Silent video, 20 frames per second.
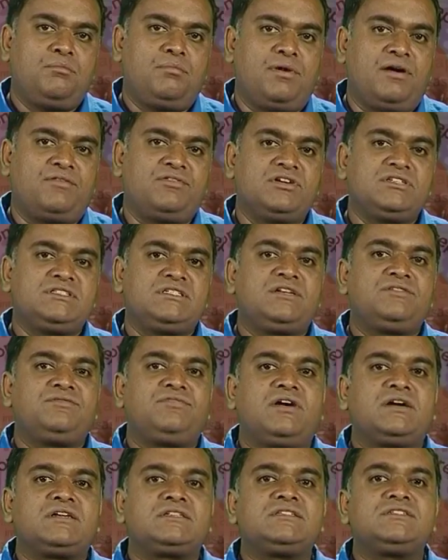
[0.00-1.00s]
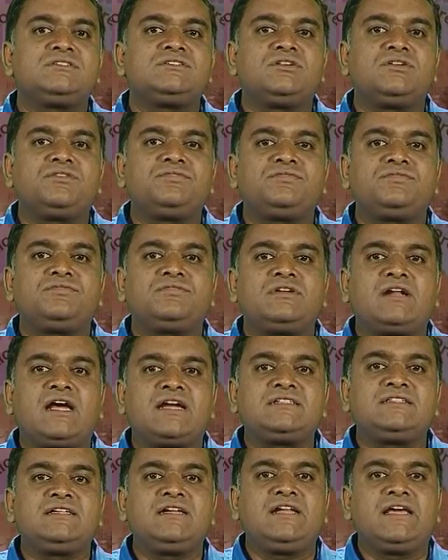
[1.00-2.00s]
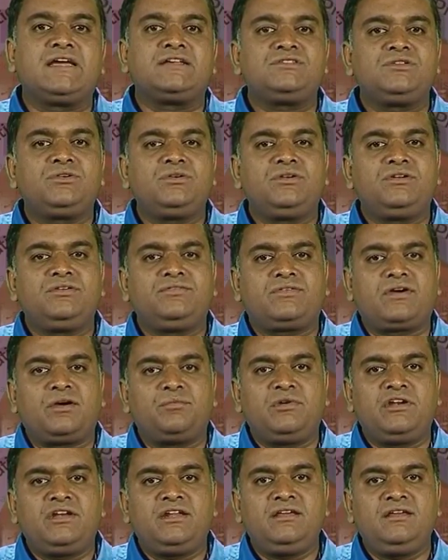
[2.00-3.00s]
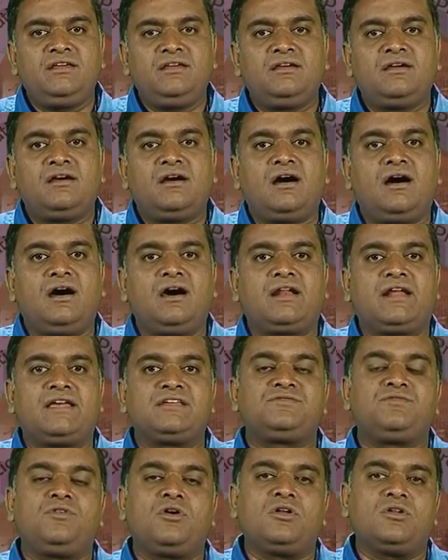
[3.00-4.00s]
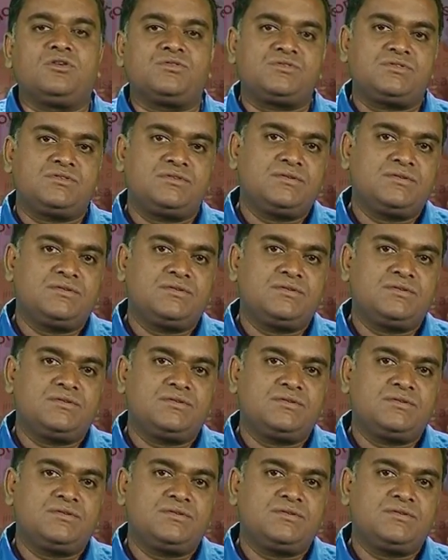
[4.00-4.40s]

Powers and functions of National Executive Committee are as follows.